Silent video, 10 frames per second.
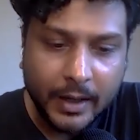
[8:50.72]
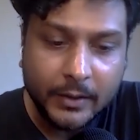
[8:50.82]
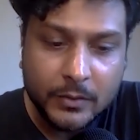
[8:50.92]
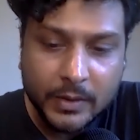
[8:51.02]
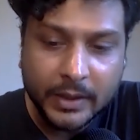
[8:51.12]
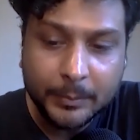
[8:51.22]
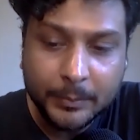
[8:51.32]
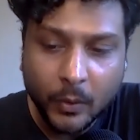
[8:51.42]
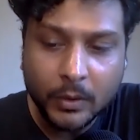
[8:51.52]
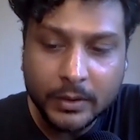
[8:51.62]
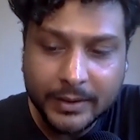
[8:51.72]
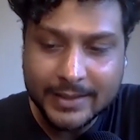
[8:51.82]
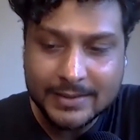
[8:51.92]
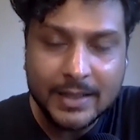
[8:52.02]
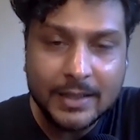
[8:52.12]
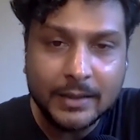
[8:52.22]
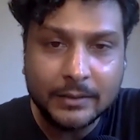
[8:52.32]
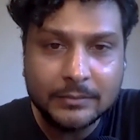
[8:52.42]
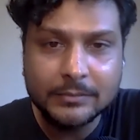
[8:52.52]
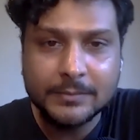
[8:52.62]
trying to keep all the textile
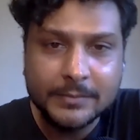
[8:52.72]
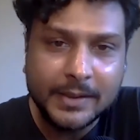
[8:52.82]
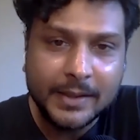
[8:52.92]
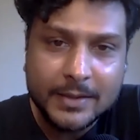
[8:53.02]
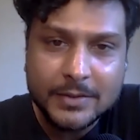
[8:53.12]
yeah.